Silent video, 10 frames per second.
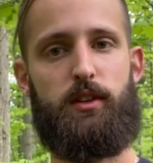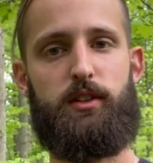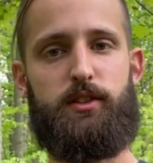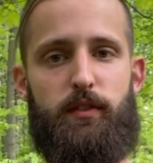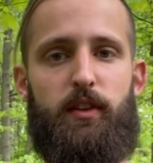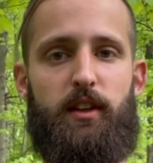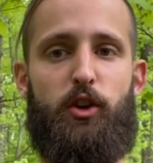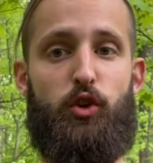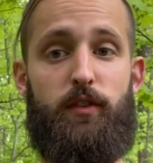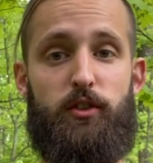Stuff like that. You
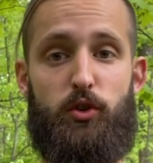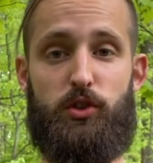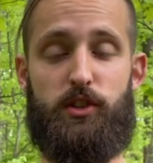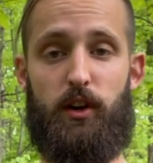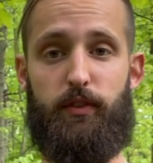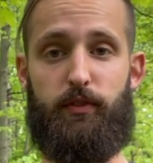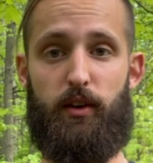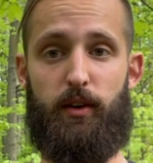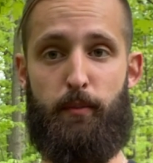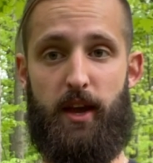can even do stuff
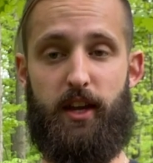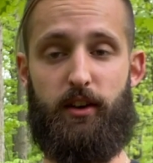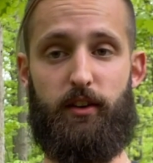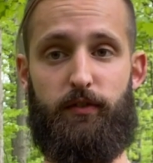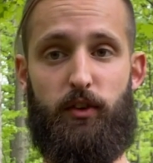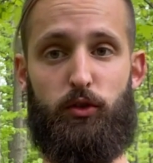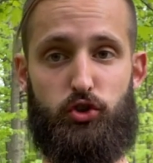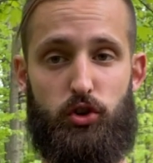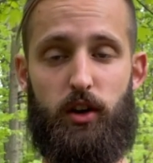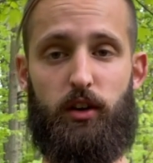to make you feel
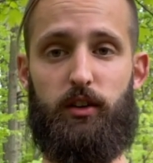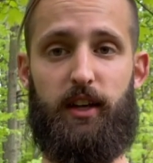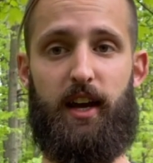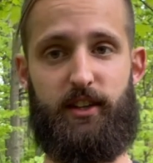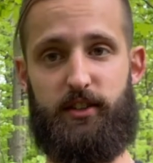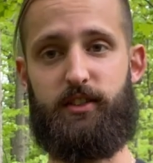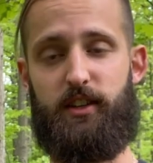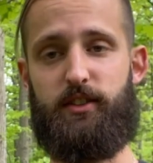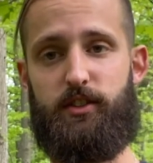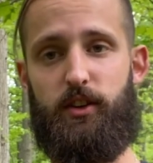stronger, like exercise
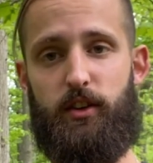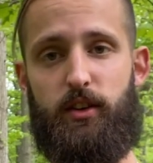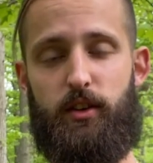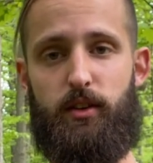is good.